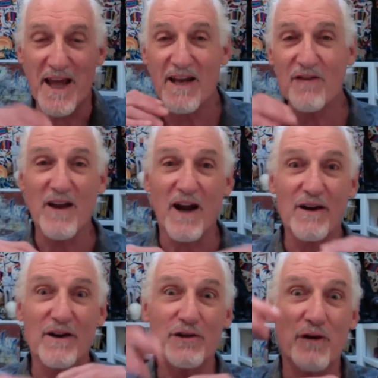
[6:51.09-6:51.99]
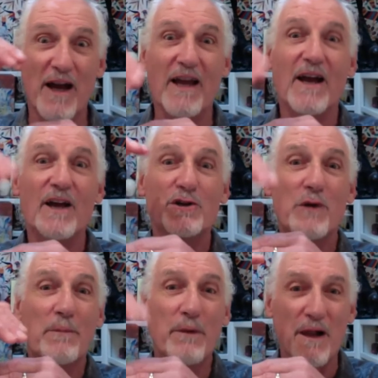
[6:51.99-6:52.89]
Then he started to try
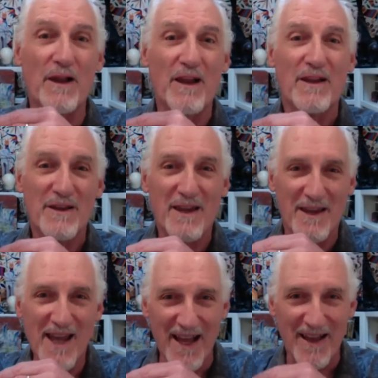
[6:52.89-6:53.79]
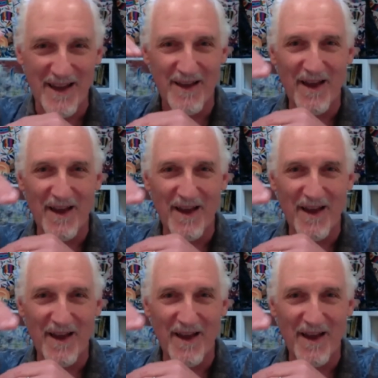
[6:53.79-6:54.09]
triple to take,